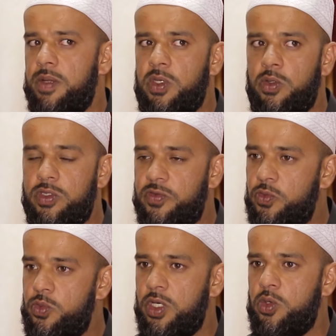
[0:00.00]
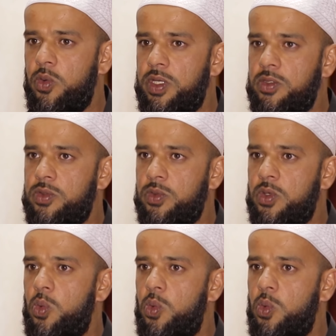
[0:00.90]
used food according to